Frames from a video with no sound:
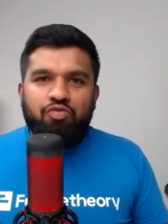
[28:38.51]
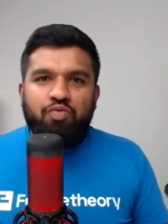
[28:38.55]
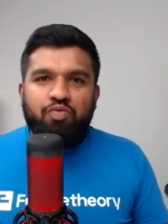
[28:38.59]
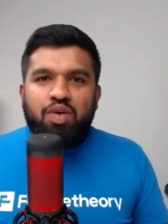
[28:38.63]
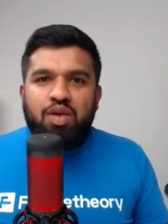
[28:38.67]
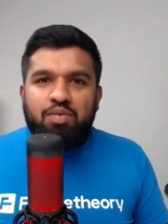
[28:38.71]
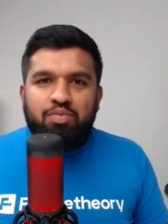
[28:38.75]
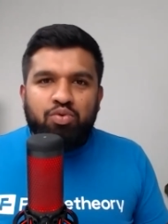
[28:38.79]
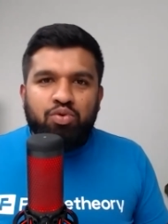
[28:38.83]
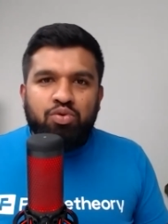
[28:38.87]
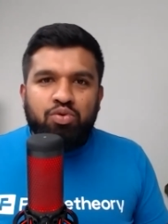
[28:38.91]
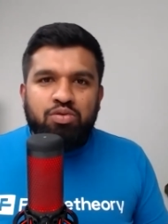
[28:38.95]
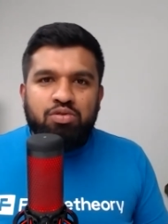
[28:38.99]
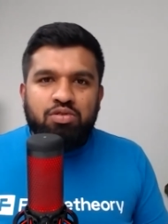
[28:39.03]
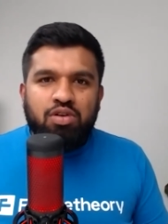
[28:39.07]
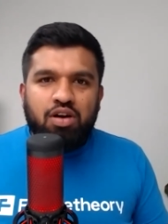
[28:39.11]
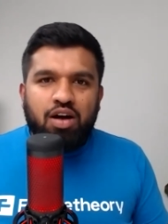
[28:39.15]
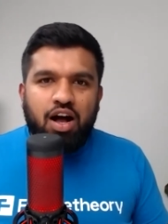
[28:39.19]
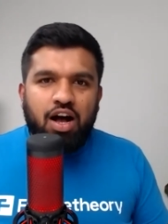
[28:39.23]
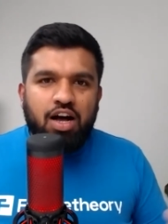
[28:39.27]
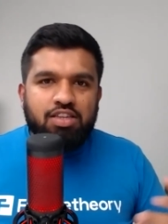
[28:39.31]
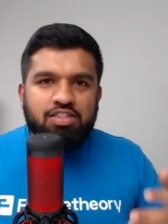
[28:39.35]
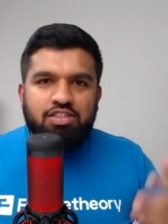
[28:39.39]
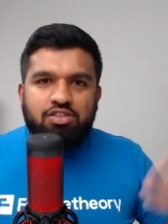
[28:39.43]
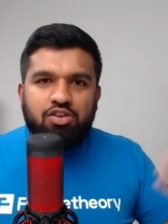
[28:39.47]
people
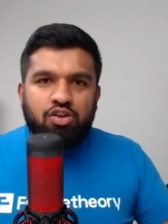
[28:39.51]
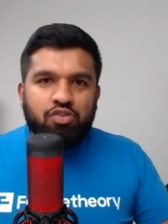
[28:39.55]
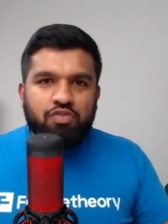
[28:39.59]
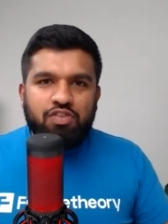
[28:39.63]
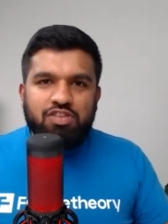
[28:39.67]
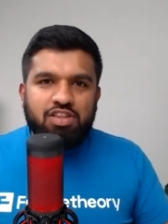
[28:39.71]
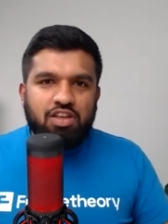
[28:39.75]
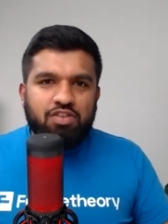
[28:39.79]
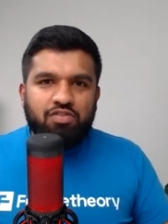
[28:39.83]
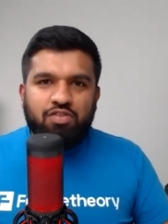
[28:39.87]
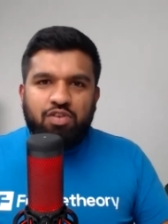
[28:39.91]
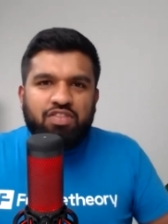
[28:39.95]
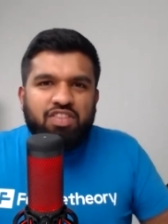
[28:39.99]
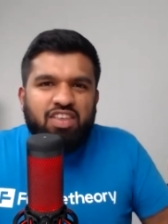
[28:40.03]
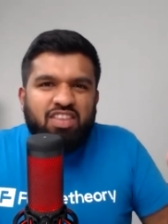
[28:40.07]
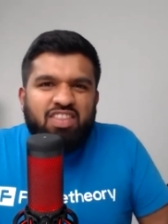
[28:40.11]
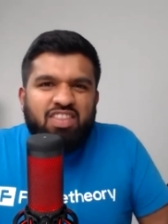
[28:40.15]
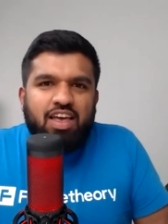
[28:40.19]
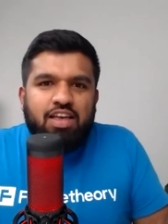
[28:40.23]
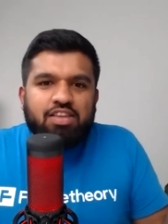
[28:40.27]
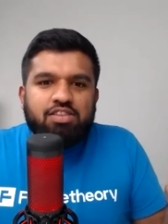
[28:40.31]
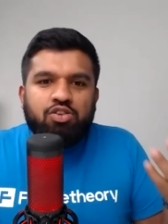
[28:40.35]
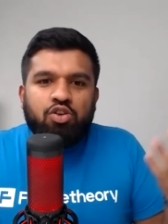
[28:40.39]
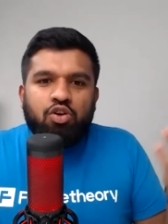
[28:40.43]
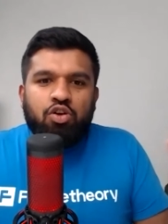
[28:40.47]
are surface level, and then
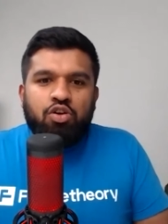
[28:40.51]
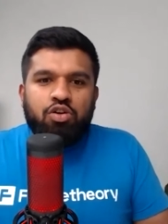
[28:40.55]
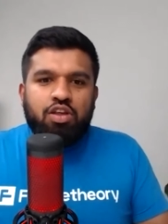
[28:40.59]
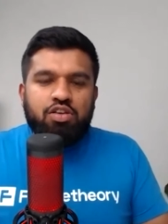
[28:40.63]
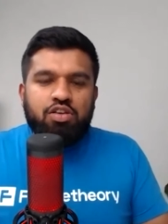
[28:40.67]
there's not